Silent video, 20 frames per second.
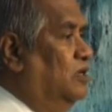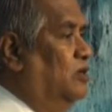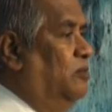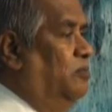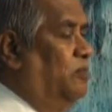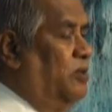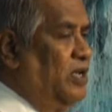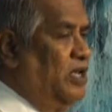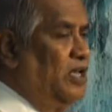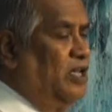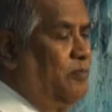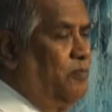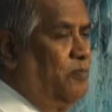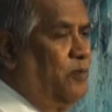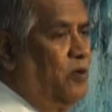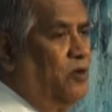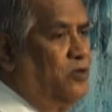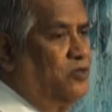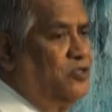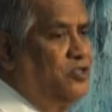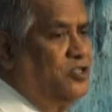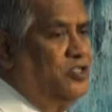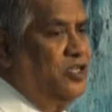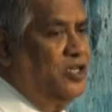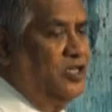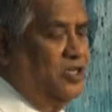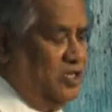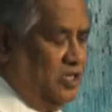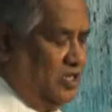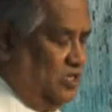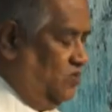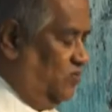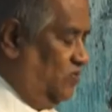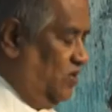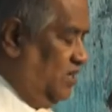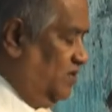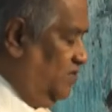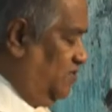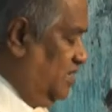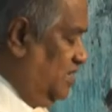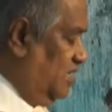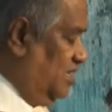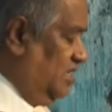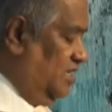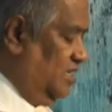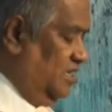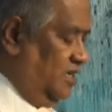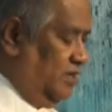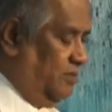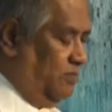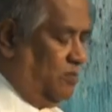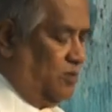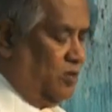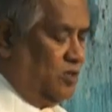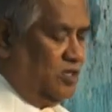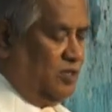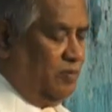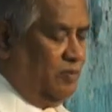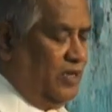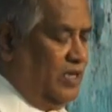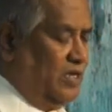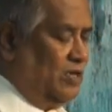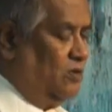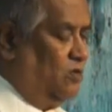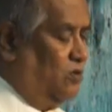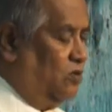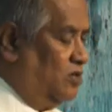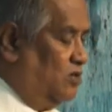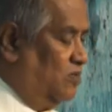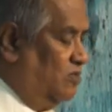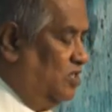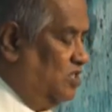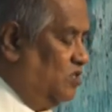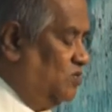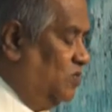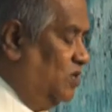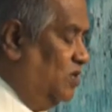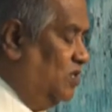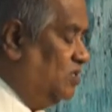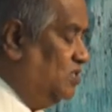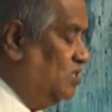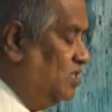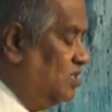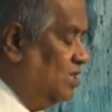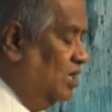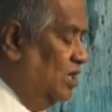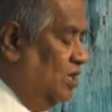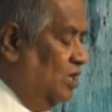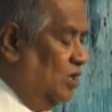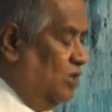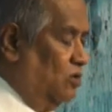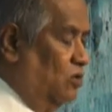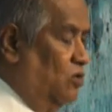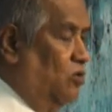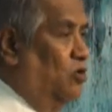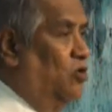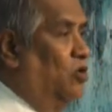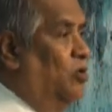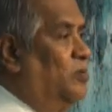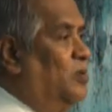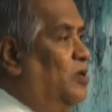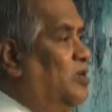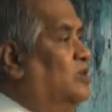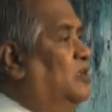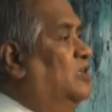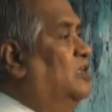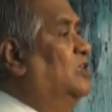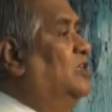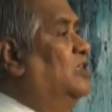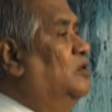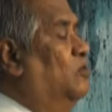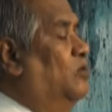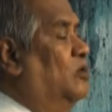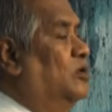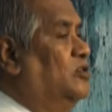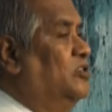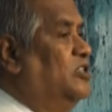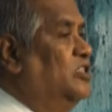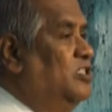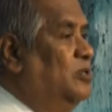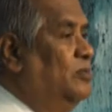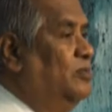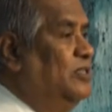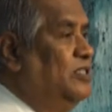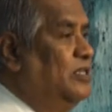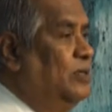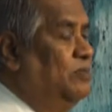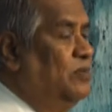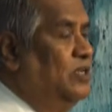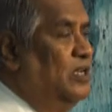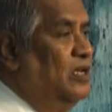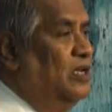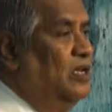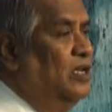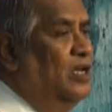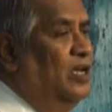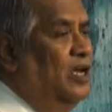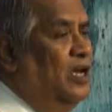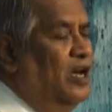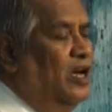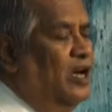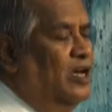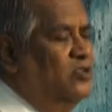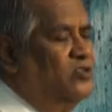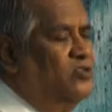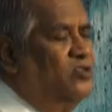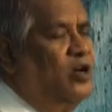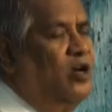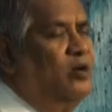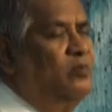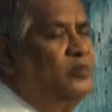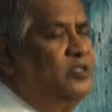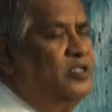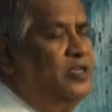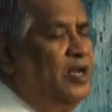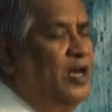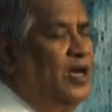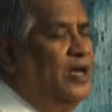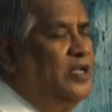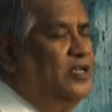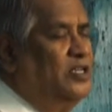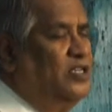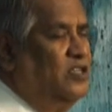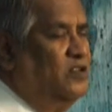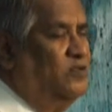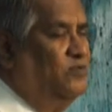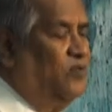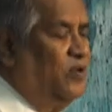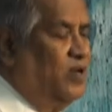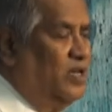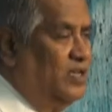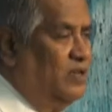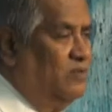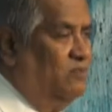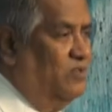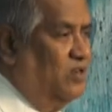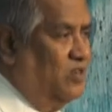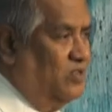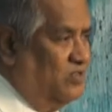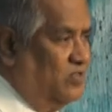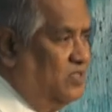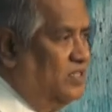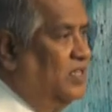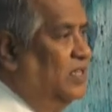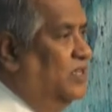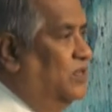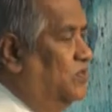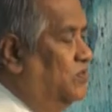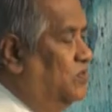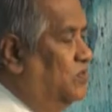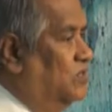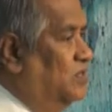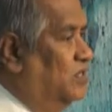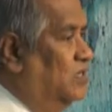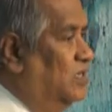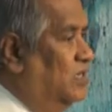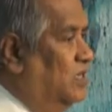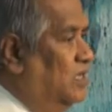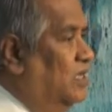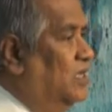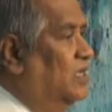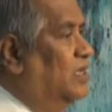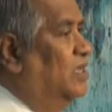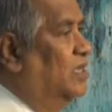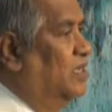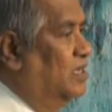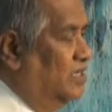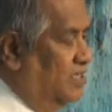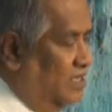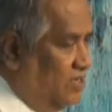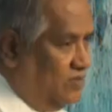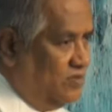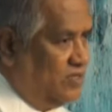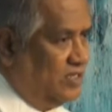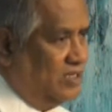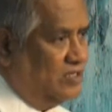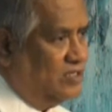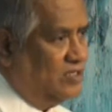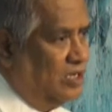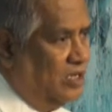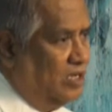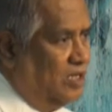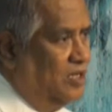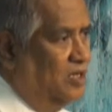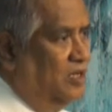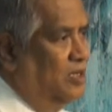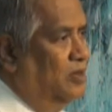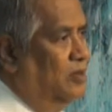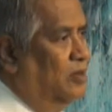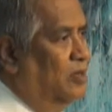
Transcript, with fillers: Your prayer posture is very, very important. Make a note of these verses. Go home and read in the Old Testament chapter uh, Psalms 95, verse 6. It gives us a